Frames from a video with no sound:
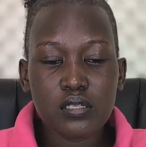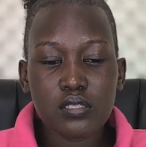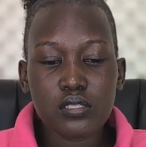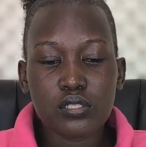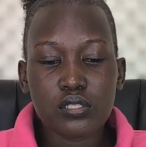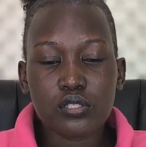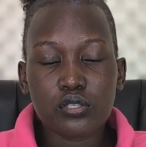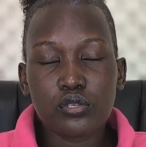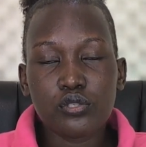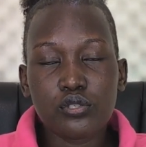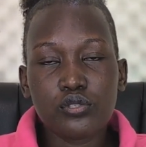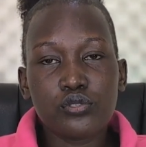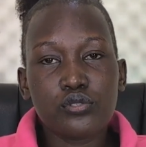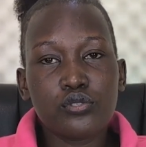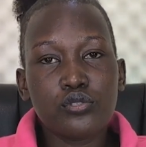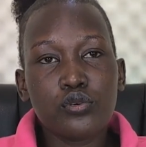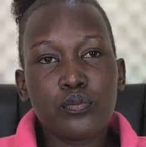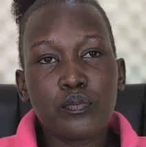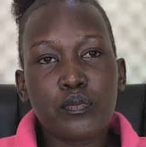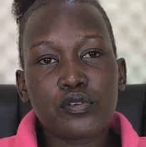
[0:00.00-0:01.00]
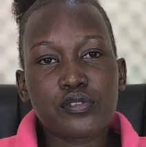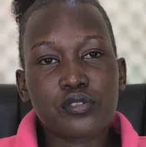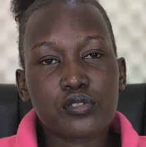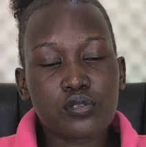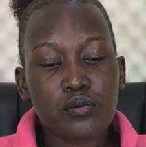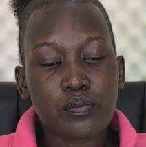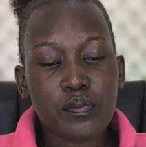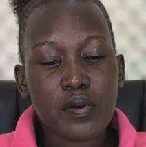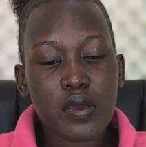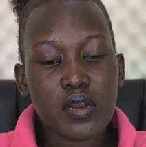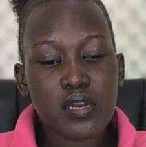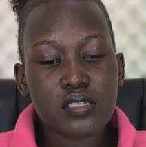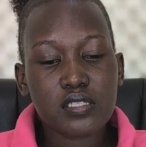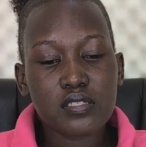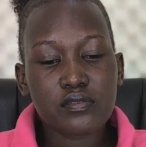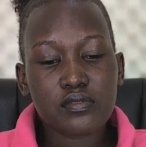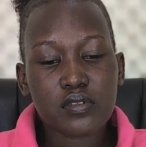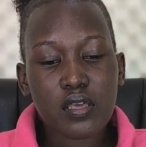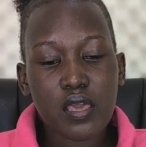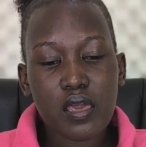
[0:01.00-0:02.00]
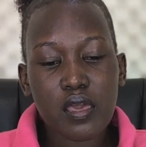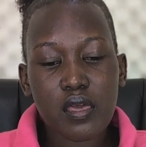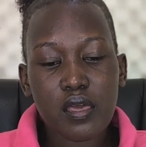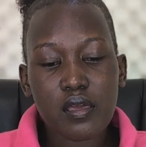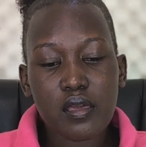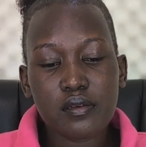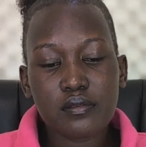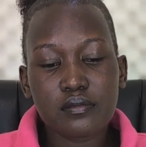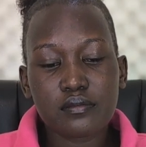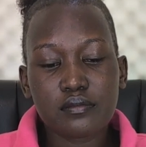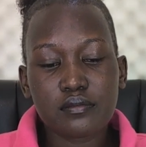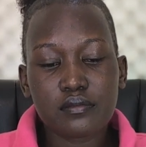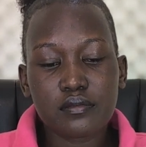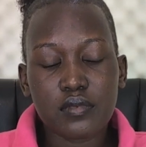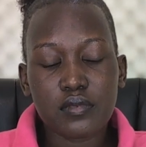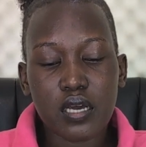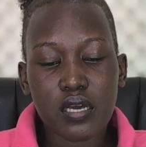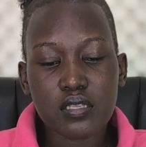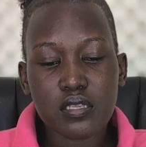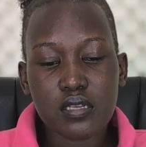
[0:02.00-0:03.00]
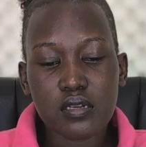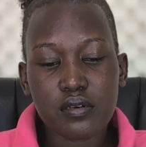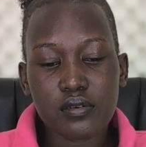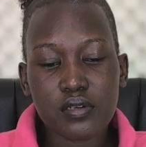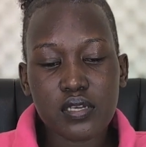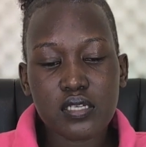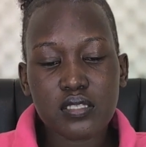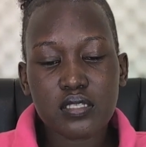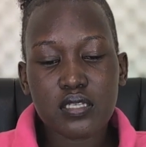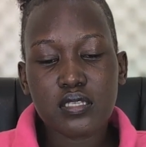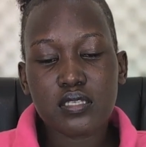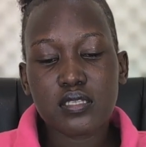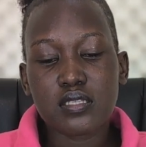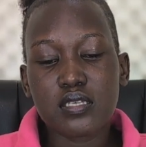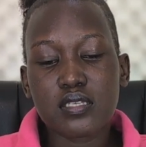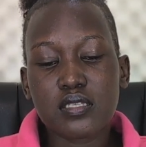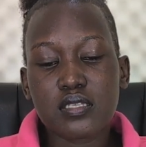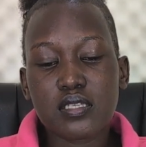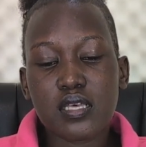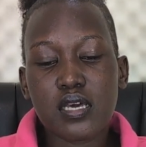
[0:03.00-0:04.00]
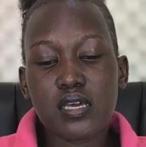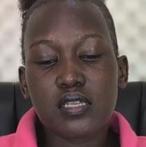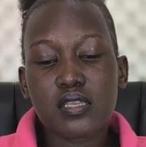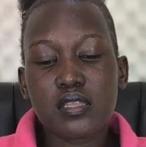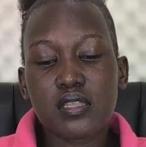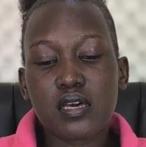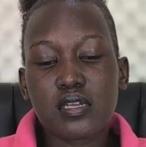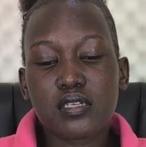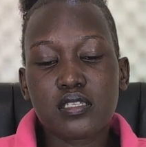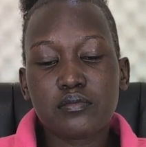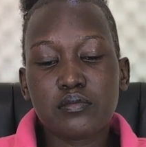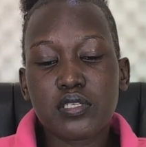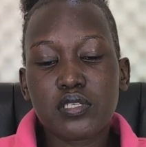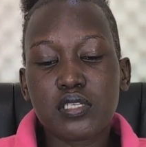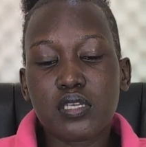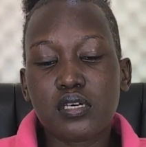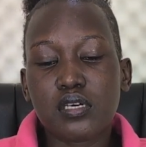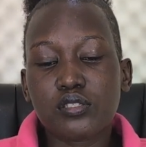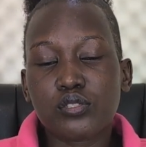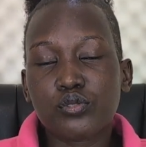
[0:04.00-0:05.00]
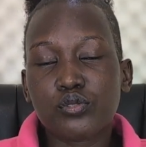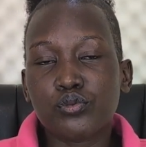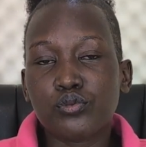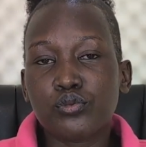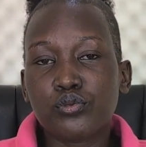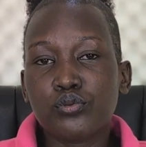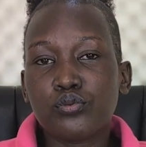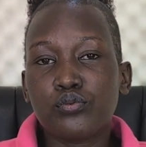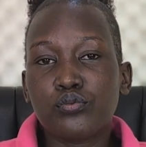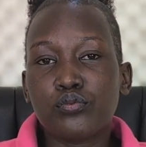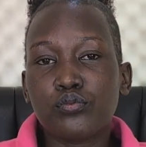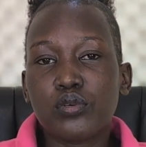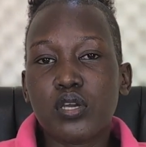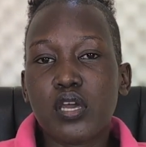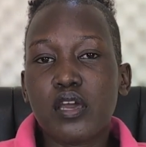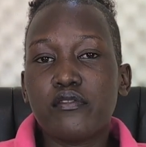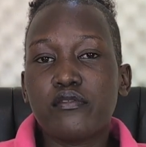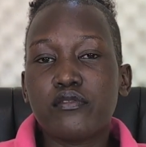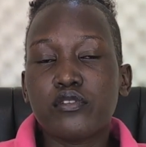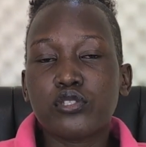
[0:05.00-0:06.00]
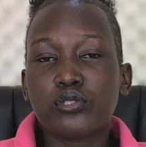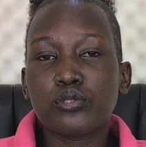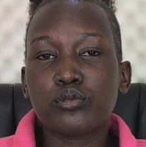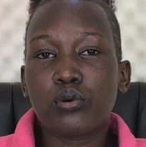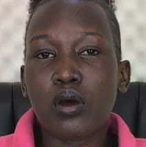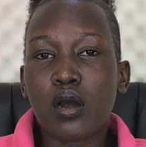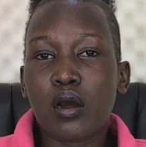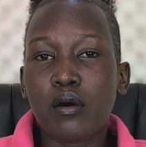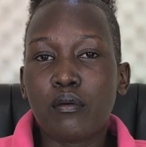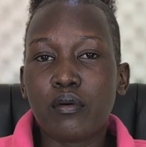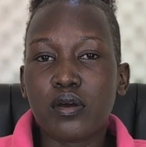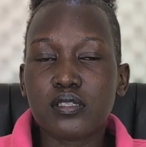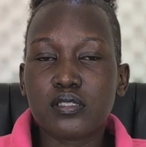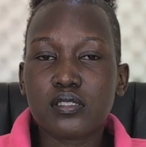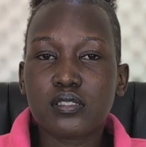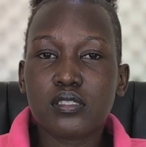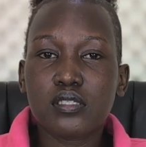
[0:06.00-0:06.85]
So you do postoperative care, reassess the site 30 minutes to every 2 hours.